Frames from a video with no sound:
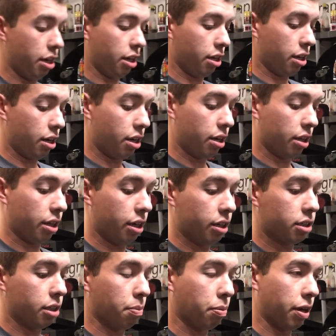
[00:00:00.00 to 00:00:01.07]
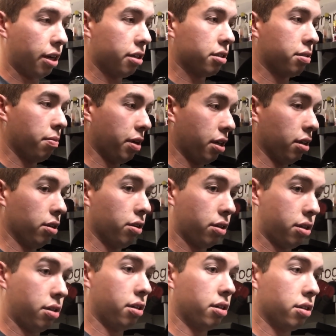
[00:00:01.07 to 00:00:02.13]
then get into this. The plan is to make it
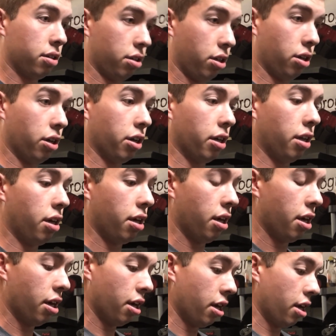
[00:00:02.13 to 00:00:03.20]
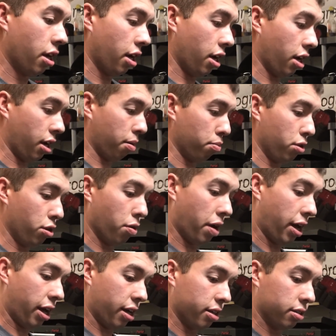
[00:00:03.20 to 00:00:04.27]
look good, new
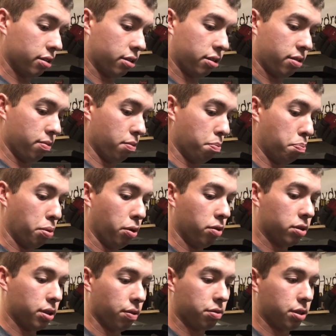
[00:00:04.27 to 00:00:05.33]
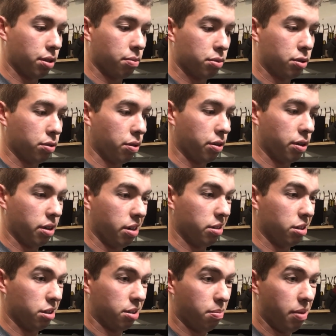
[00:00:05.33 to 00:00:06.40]
heads, boost of some sort, and
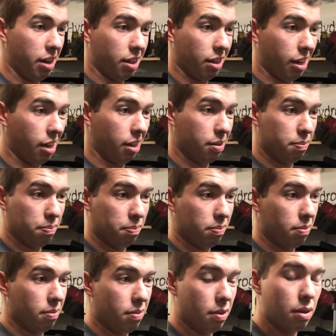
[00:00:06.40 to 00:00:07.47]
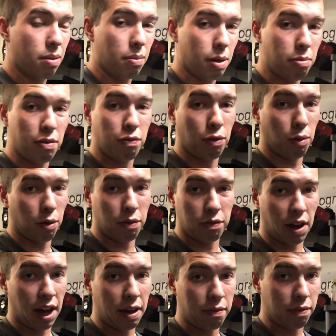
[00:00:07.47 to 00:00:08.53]
just make like maybe 4 or
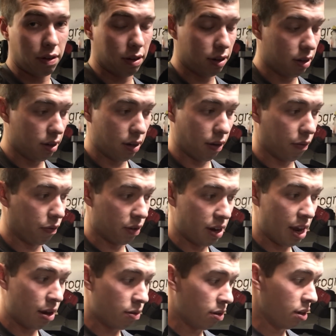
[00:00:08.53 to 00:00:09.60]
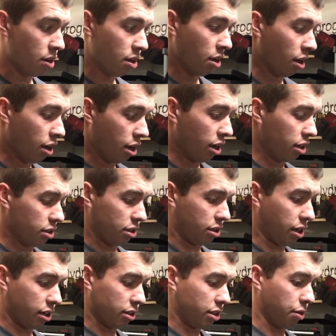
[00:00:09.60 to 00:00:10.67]
5 for now and just
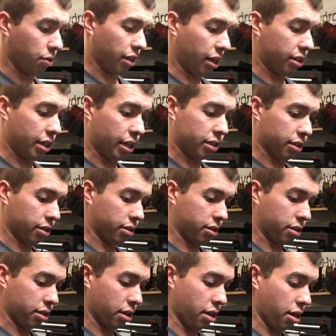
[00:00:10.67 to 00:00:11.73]
kind of see where that takes us.